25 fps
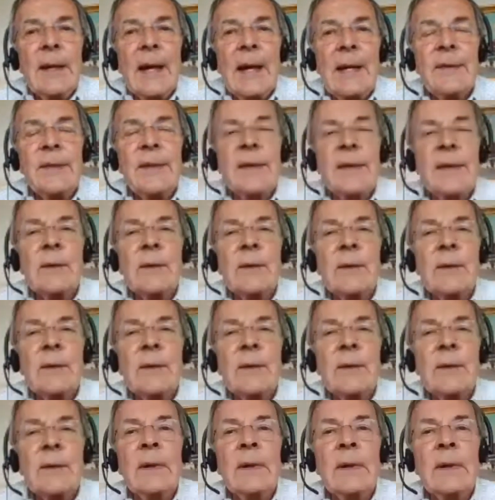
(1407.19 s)
I think
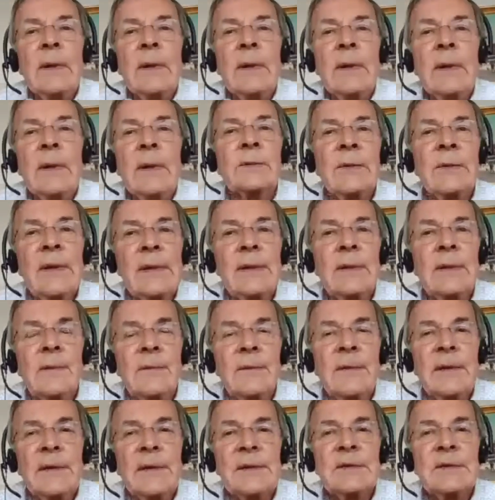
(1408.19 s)
when the history is written
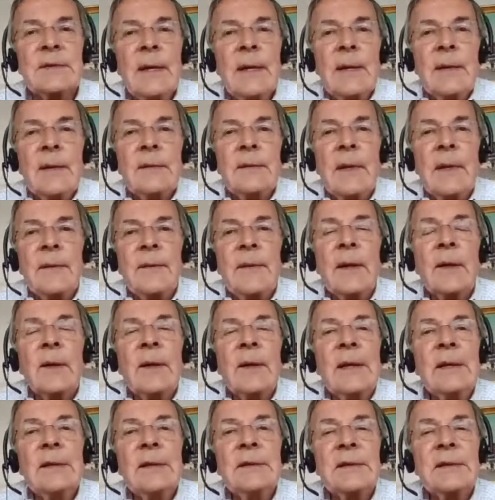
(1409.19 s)
of this, their
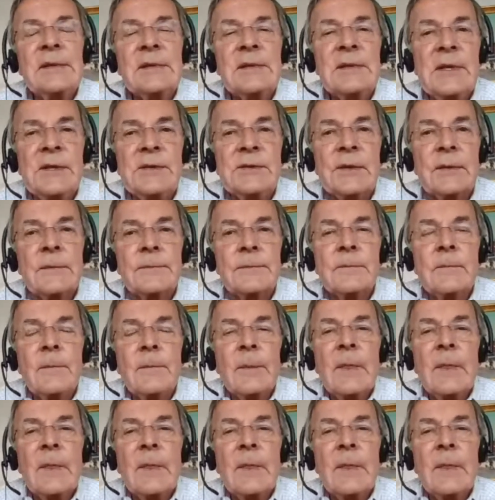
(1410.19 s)
indecision,